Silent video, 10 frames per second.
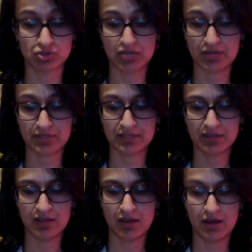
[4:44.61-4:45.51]
drowning,
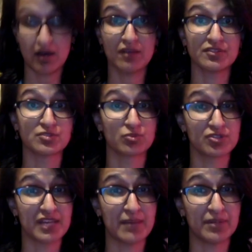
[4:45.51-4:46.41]
others were
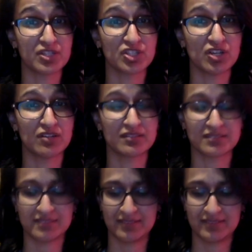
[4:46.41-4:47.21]
attacked by sharks.